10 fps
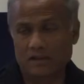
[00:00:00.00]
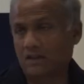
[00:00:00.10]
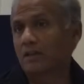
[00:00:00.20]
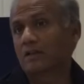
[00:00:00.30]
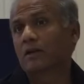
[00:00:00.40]

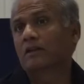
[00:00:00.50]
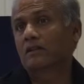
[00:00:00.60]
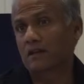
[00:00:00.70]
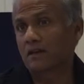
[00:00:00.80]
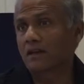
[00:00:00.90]

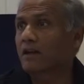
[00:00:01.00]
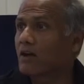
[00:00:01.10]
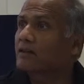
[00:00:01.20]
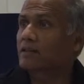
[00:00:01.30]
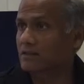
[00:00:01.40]
they are
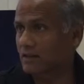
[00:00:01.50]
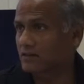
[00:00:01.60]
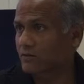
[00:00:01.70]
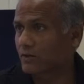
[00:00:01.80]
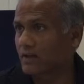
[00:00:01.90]
not
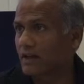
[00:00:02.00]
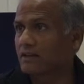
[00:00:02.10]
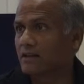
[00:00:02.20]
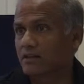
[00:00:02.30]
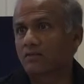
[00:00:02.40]
successful and
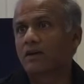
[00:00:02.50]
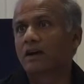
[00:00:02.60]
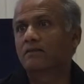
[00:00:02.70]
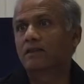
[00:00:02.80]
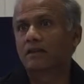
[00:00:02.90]
they
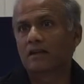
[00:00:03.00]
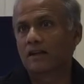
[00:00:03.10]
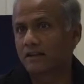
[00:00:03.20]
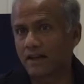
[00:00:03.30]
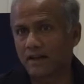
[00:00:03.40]
survived
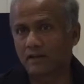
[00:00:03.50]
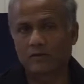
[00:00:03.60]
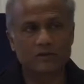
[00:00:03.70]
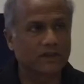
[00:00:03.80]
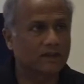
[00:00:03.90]
and they end up
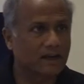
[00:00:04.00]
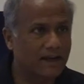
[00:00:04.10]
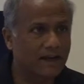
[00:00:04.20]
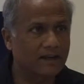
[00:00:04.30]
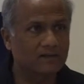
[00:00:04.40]
losing their
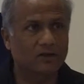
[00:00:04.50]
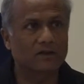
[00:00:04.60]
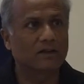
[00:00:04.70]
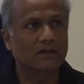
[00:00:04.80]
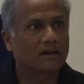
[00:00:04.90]
legs or
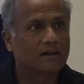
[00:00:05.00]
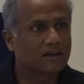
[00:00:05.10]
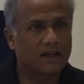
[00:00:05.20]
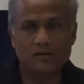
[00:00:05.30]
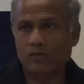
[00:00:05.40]

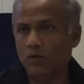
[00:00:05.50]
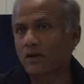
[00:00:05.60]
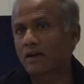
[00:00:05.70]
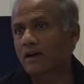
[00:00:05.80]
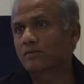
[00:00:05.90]
they have
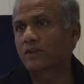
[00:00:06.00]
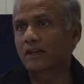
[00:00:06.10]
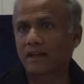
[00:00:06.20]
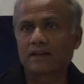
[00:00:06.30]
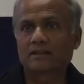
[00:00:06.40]
broken arms
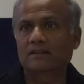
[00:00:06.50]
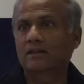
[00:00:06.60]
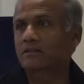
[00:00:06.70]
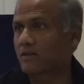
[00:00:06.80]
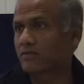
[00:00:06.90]
and legs and they
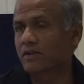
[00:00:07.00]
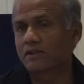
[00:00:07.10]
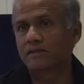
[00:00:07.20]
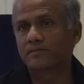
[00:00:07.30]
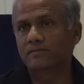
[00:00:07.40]
suffered
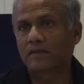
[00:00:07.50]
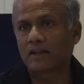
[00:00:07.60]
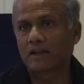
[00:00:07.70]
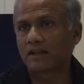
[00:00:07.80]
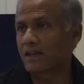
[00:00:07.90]

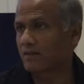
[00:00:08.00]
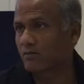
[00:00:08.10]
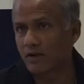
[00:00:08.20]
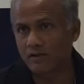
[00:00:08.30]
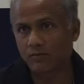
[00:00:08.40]
and they have
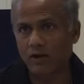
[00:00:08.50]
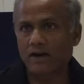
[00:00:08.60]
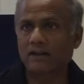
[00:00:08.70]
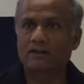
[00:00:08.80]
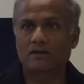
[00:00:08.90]
burnt
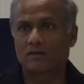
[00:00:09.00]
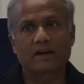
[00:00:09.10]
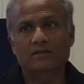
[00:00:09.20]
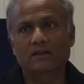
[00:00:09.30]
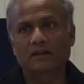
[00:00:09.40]
body or
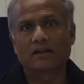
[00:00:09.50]
whatever.